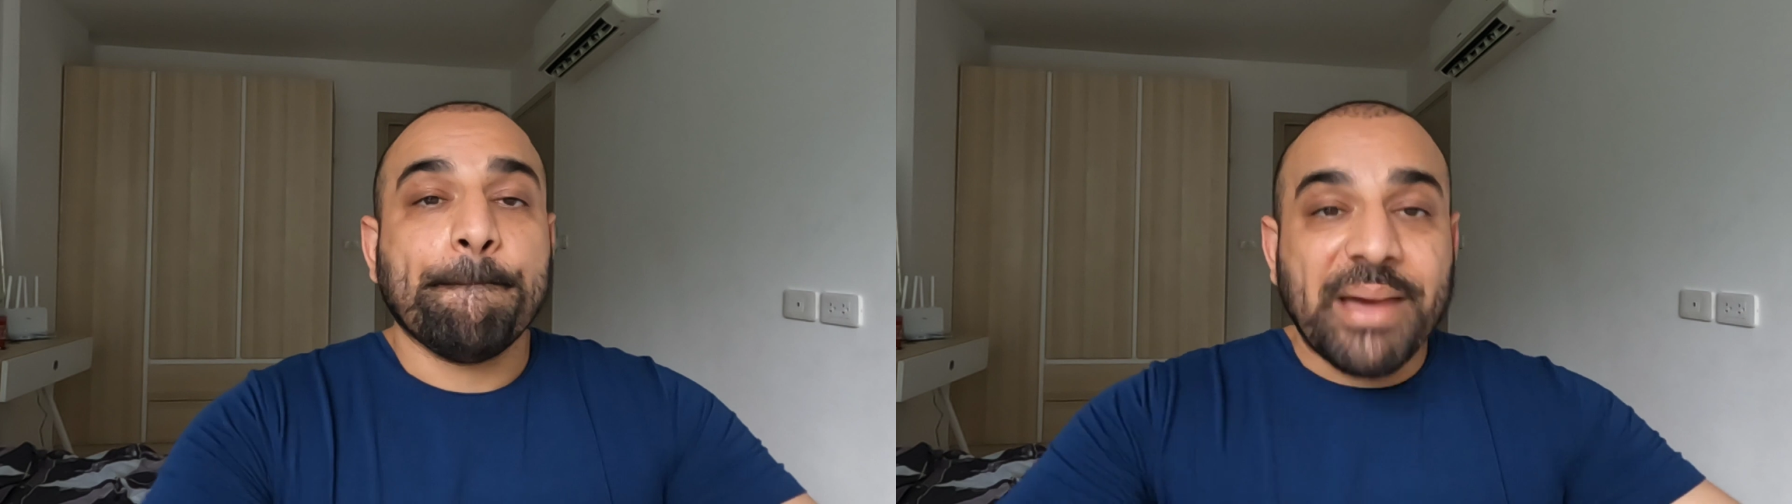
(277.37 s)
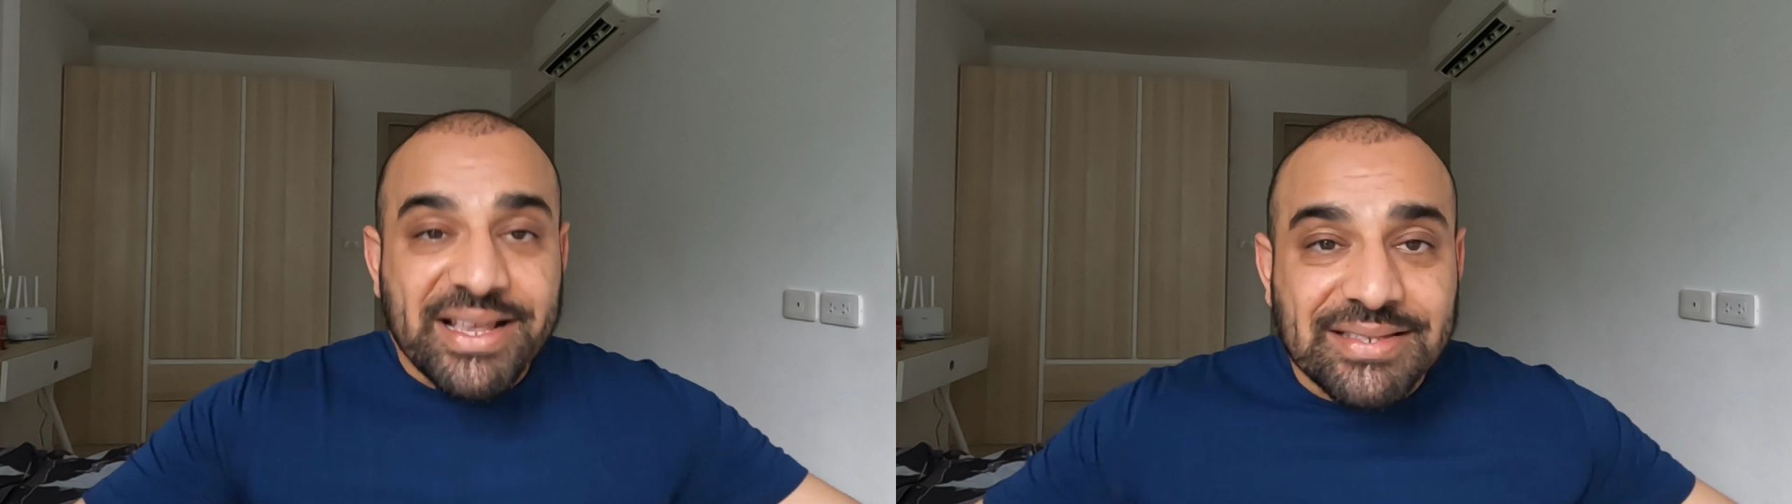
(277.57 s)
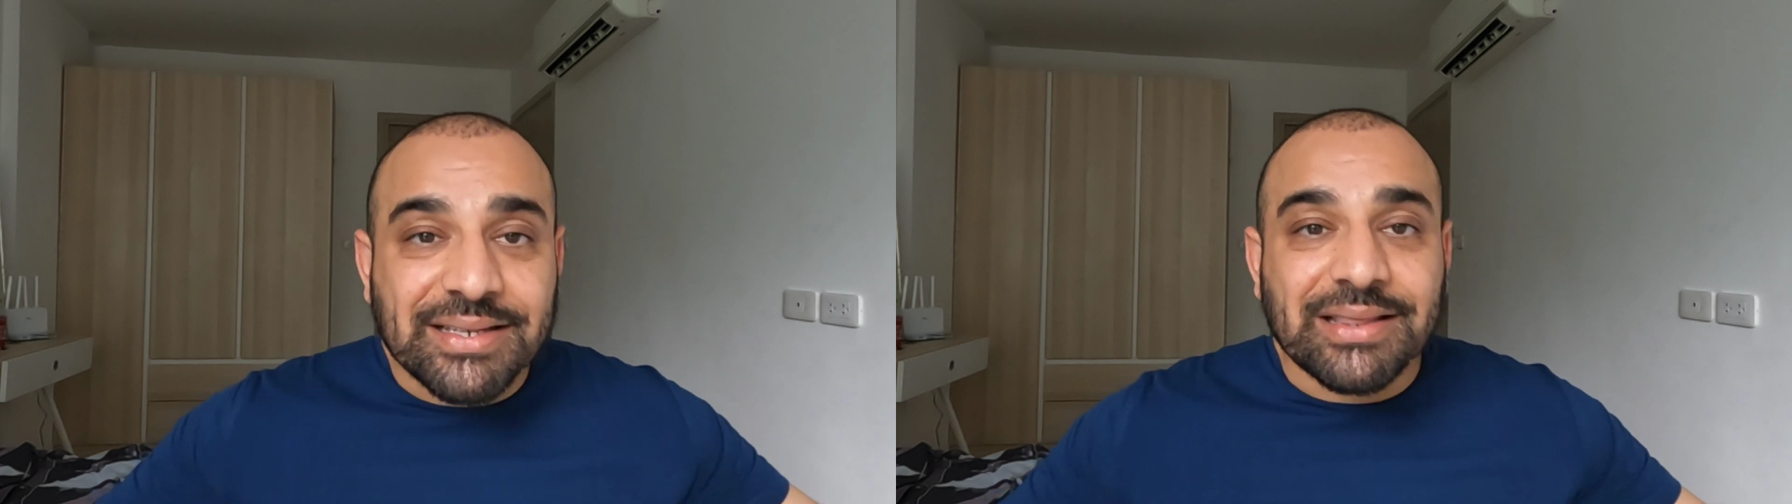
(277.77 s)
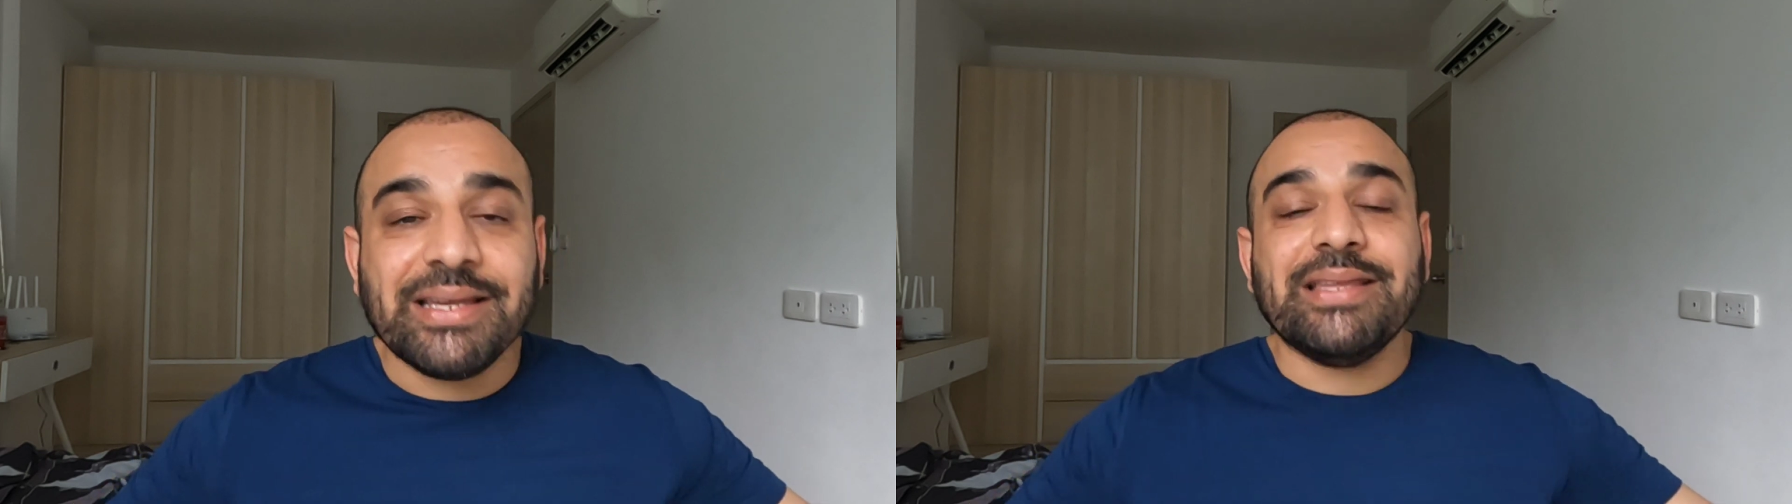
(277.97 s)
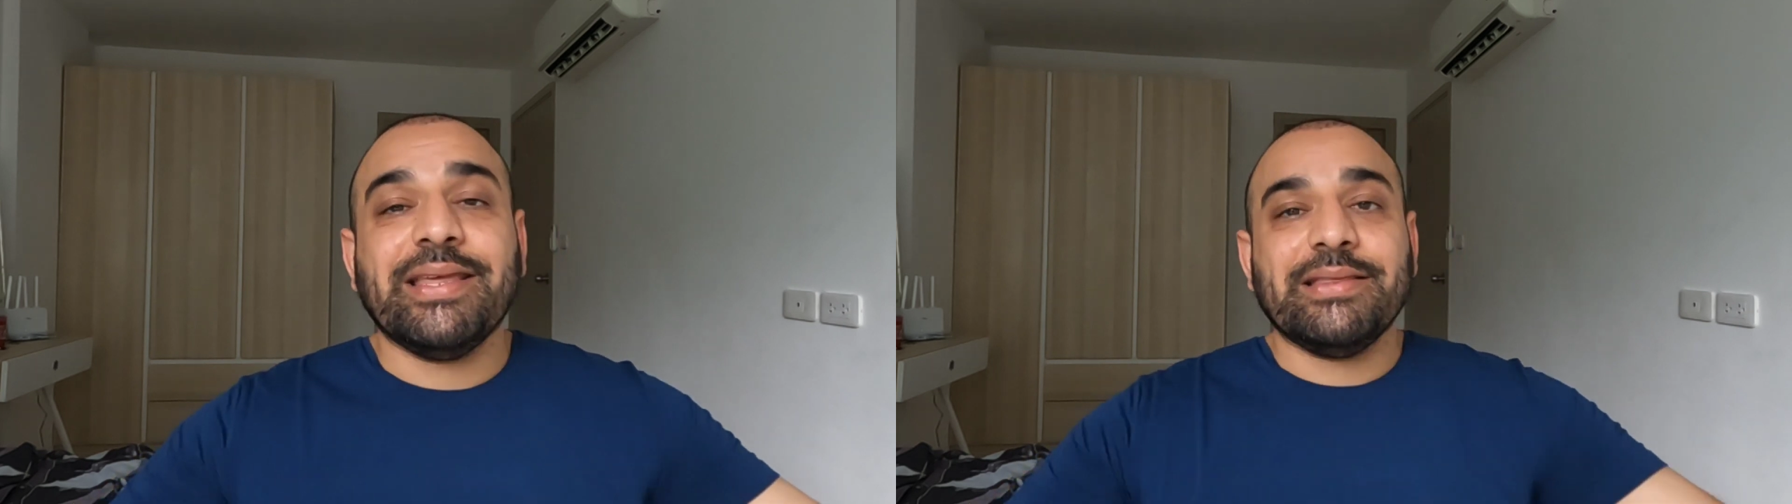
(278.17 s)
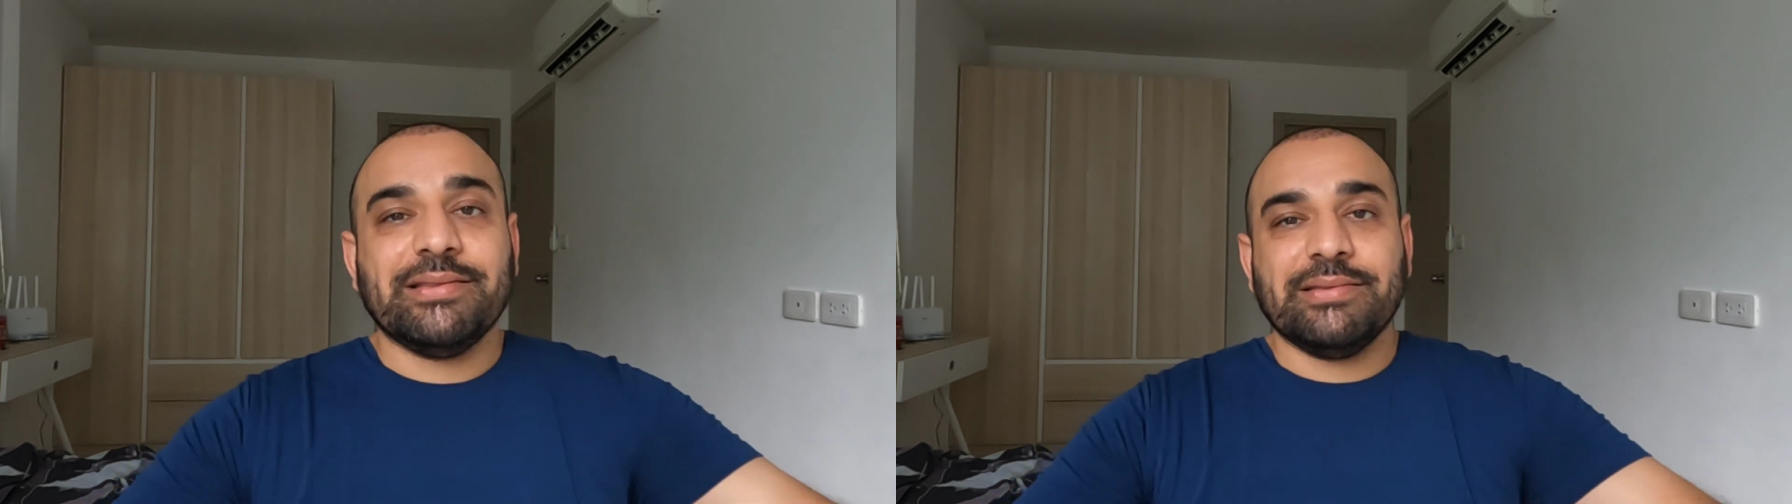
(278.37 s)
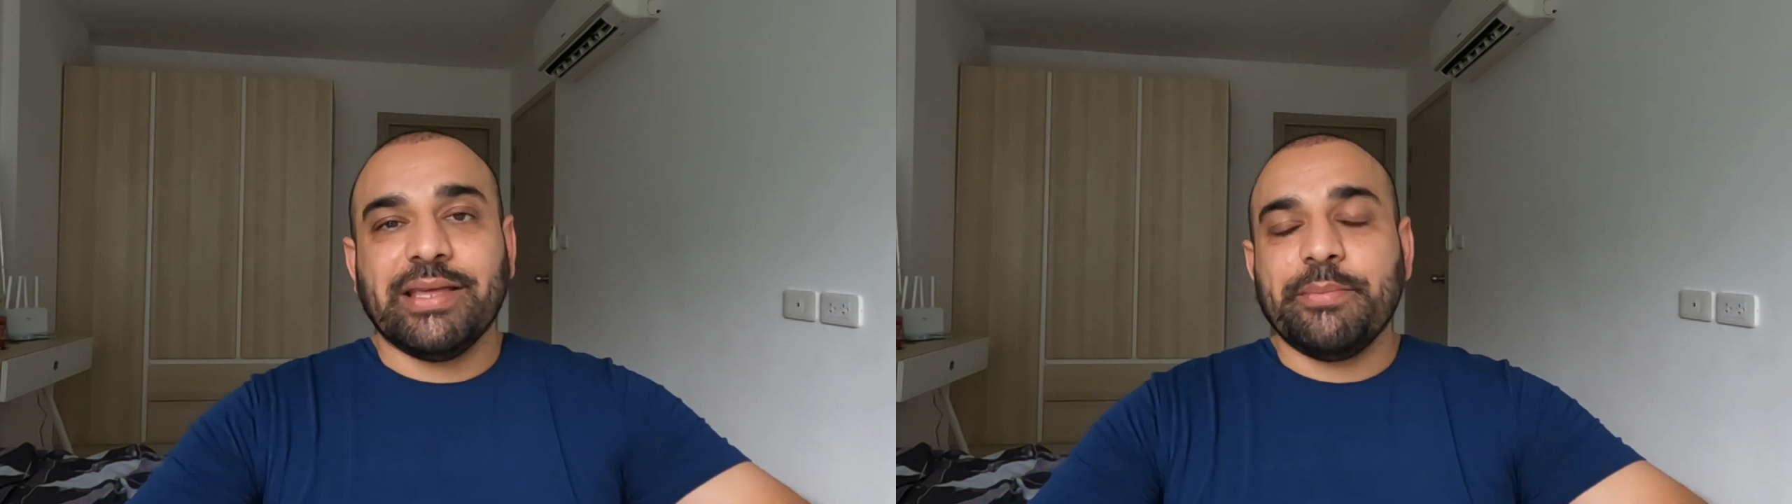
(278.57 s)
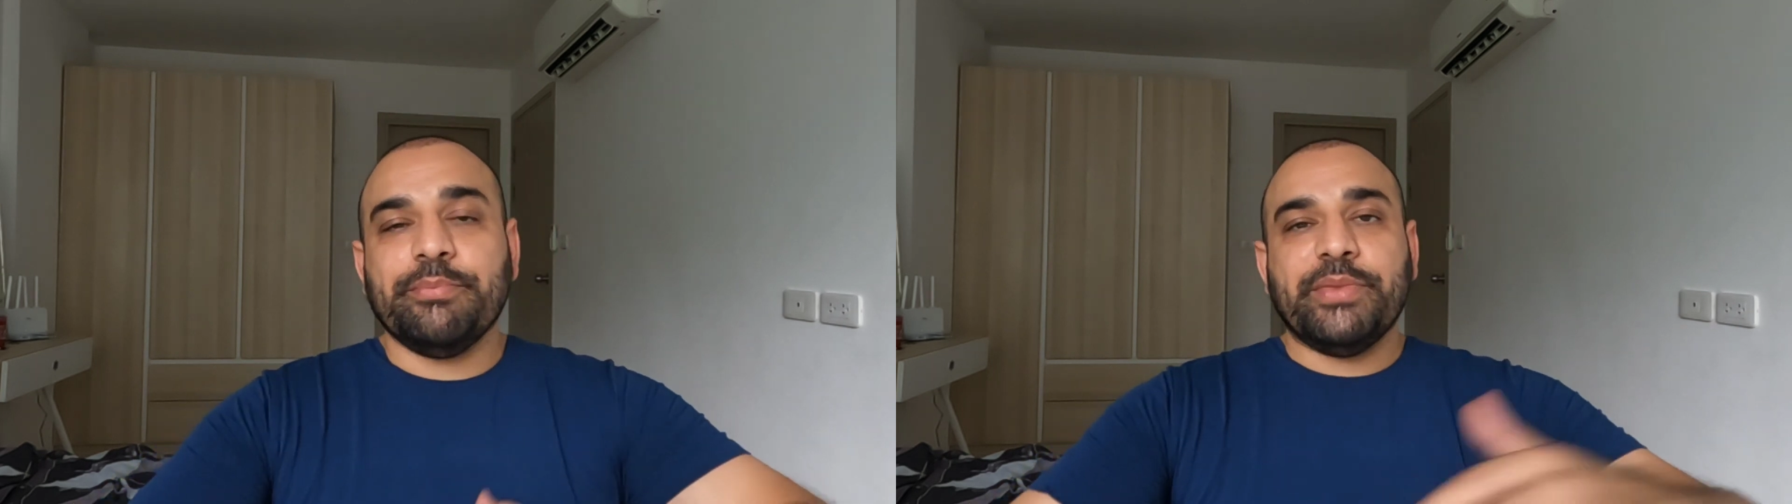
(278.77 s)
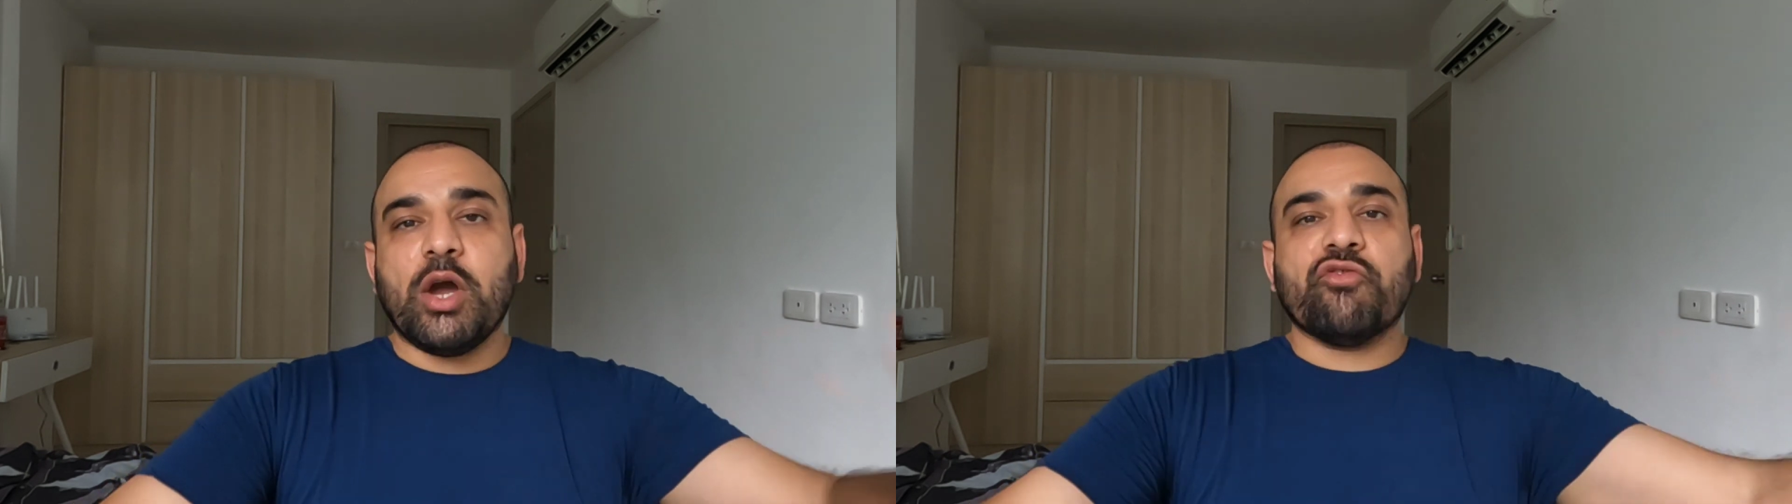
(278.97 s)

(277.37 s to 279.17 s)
Basically, they